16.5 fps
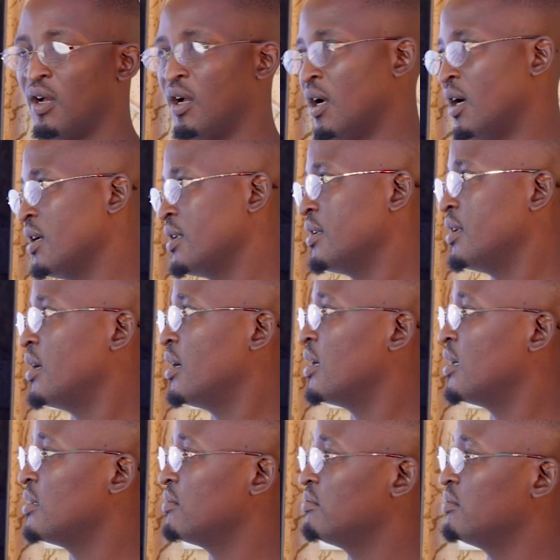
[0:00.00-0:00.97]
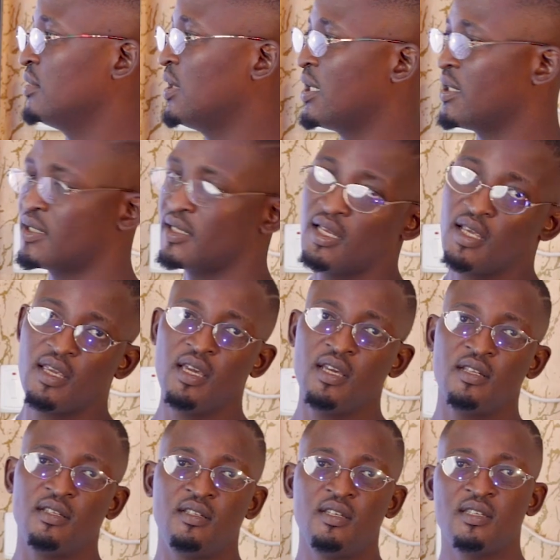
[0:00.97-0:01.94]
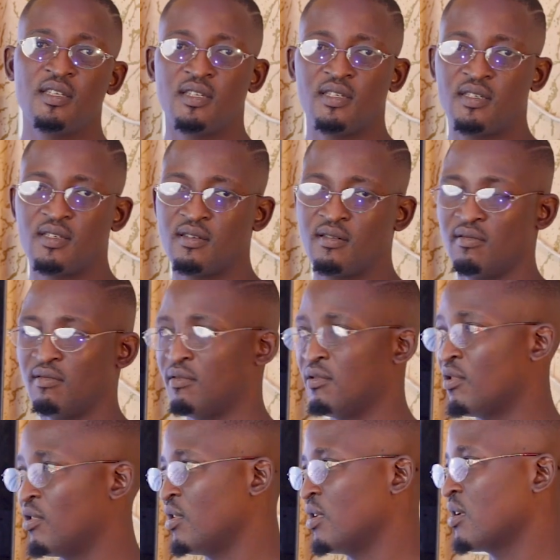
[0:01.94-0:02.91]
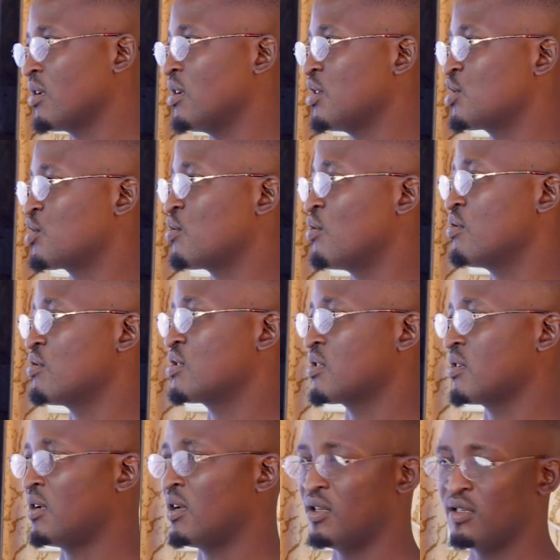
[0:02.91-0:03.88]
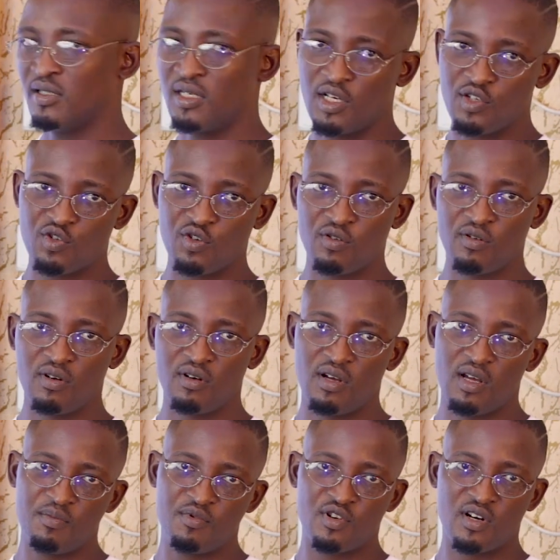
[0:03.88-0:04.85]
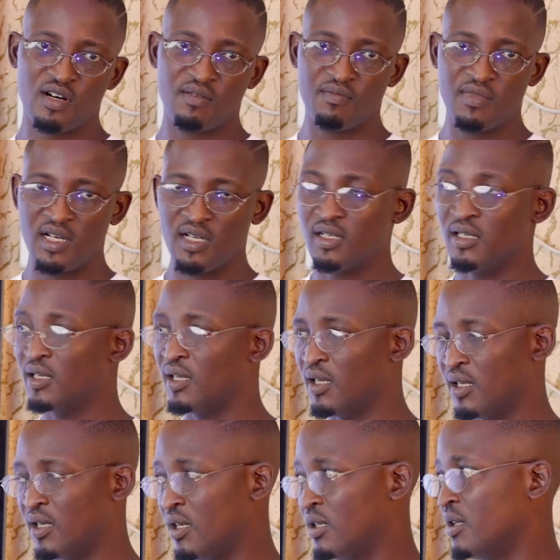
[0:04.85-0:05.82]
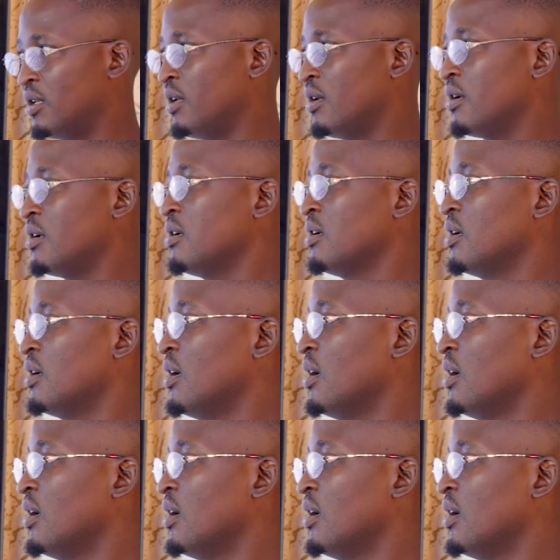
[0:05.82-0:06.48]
And yes, again, this is your English coach, Jato Abdurrahman, again here.